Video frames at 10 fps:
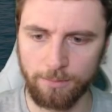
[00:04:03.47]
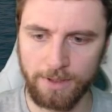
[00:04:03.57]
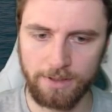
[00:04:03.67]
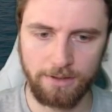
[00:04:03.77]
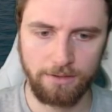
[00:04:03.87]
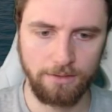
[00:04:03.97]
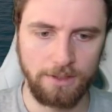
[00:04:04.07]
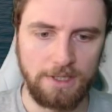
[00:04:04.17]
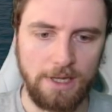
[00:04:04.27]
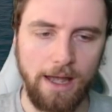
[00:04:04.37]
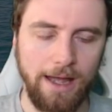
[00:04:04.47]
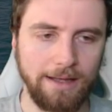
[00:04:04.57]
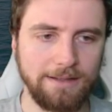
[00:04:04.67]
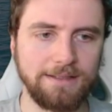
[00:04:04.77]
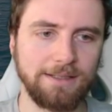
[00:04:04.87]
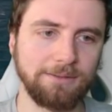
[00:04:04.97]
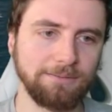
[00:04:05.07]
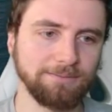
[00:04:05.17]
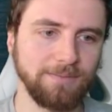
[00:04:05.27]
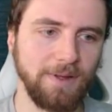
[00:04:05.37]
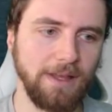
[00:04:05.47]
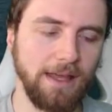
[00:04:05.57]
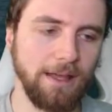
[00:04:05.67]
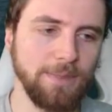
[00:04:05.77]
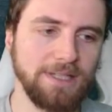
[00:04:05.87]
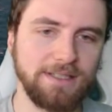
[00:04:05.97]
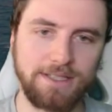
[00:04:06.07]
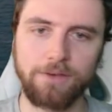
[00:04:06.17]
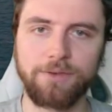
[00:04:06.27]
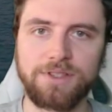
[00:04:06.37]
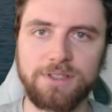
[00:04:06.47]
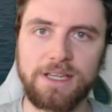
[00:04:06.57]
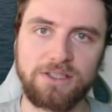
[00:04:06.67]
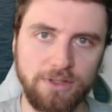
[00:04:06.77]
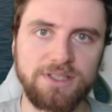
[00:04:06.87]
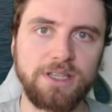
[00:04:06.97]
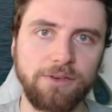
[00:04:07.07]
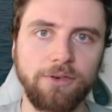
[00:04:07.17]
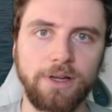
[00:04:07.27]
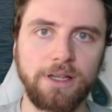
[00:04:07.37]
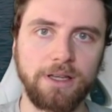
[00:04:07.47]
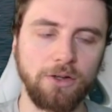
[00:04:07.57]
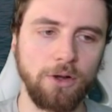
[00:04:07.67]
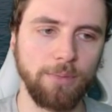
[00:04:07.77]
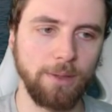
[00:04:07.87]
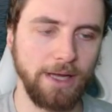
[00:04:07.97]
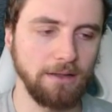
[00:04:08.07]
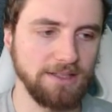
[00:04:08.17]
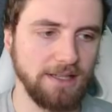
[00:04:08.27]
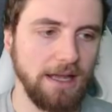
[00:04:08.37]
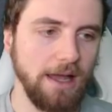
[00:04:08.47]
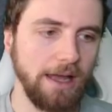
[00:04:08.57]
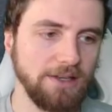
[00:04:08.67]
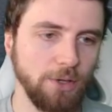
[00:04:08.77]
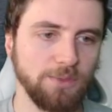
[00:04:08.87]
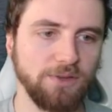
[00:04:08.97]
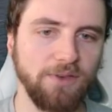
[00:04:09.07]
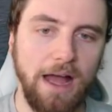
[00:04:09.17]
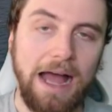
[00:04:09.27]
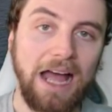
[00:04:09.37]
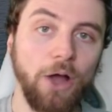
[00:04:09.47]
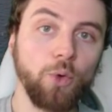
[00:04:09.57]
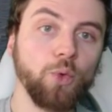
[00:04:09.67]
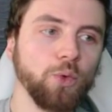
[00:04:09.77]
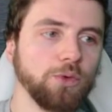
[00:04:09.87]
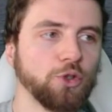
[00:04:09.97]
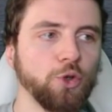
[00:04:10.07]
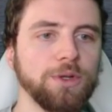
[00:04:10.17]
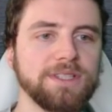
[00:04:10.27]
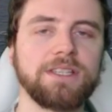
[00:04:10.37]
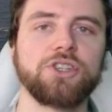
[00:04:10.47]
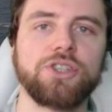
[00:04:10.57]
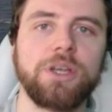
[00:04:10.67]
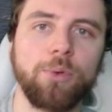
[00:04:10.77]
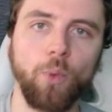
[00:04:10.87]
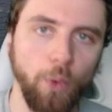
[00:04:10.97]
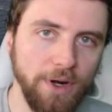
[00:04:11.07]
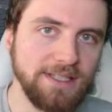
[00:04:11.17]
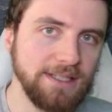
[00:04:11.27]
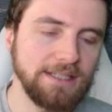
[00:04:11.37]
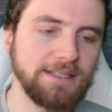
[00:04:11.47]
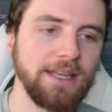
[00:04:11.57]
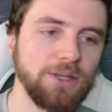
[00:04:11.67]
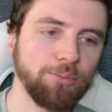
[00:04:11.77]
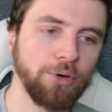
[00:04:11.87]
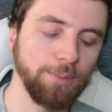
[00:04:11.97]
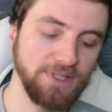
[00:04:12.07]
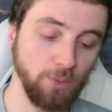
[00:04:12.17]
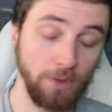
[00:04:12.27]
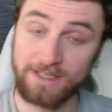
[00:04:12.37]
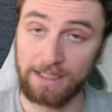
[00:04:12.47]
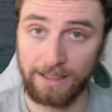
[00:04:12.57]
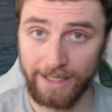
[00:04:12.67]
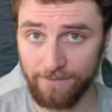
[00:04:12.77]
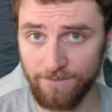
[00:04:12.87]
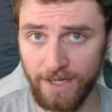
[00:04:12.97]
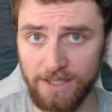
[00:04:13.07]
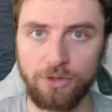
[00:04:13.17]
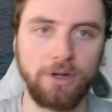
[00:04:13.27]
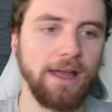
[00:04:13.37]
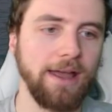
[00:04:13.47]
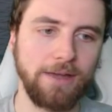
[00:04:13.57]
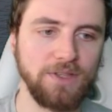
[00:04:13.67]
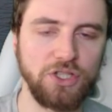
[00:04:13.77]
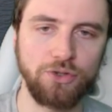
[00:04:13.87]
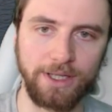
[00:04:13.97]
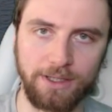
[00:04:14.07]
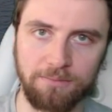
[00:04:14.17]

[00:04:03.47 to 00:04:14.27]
back here. And it means it suffers. It's going to suffer in kind of combat battles. In terms of how good is this ship, what is its intended purpose? Well, it's a light fighter, heavy strike.